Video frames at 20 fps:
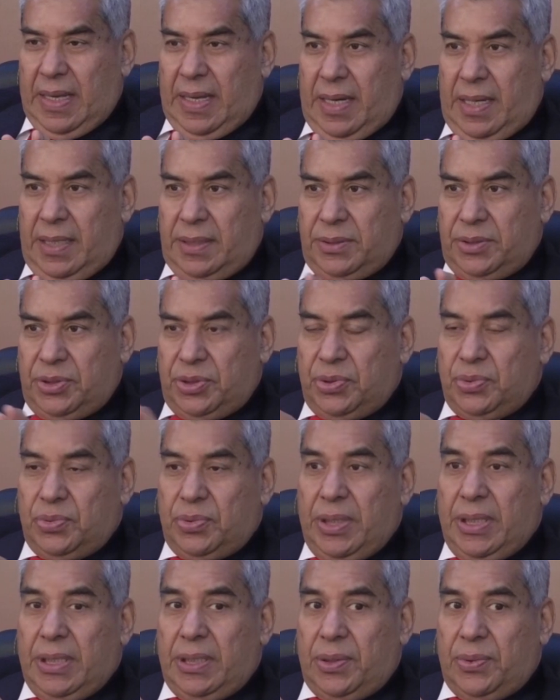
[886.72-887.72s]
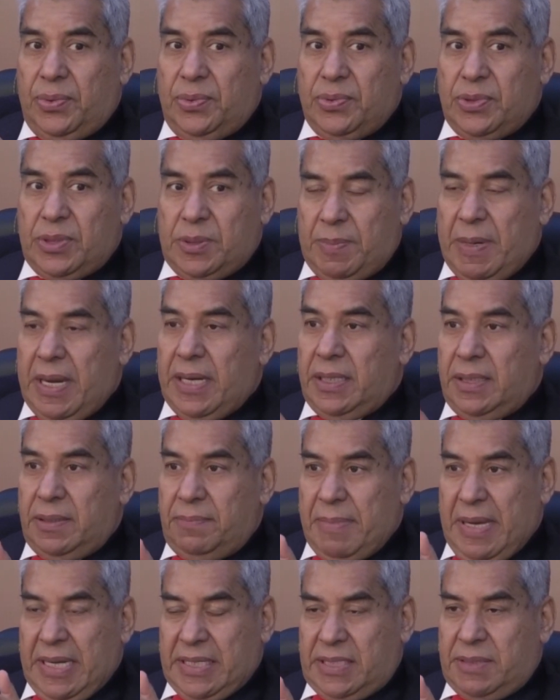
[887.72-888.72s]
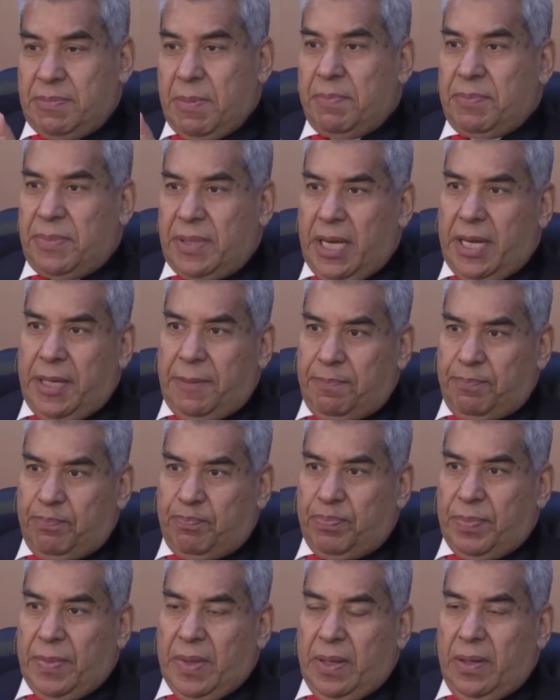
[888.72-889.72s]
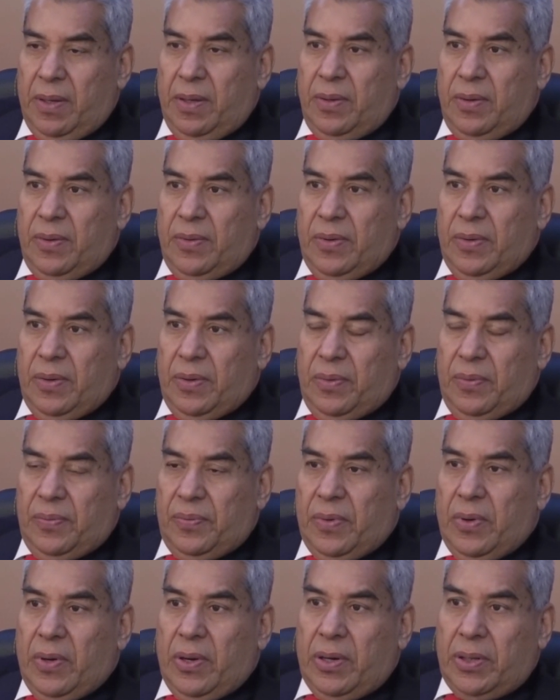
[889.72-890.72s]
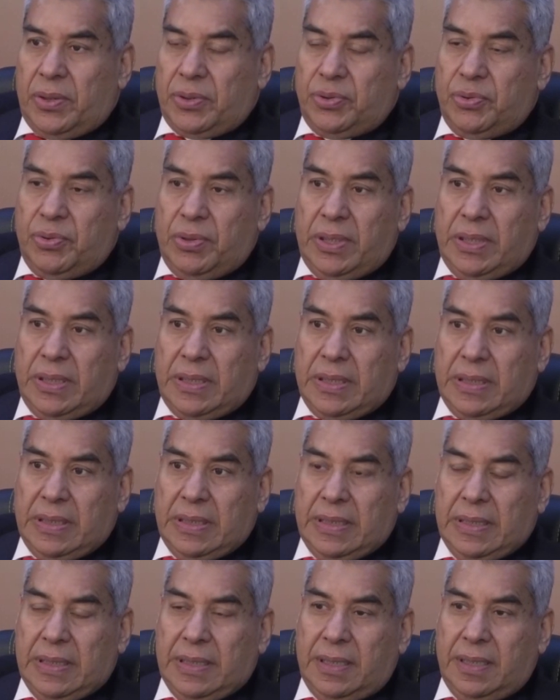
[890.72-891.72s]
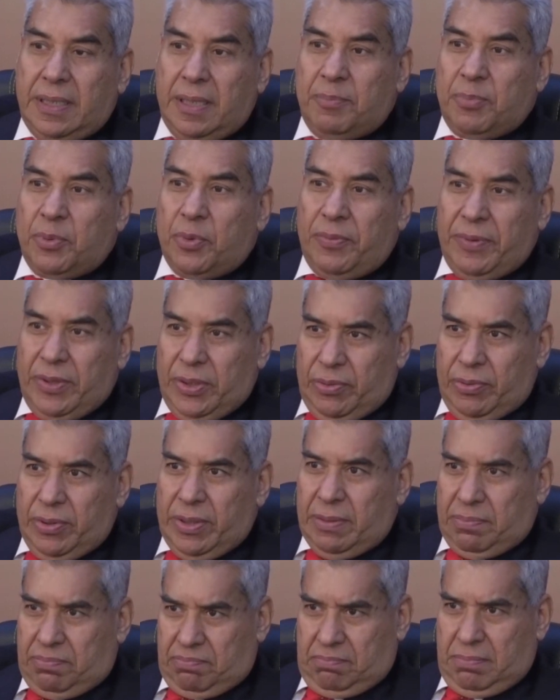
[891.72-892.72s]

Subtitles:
And you need to spend maximum time for your improving your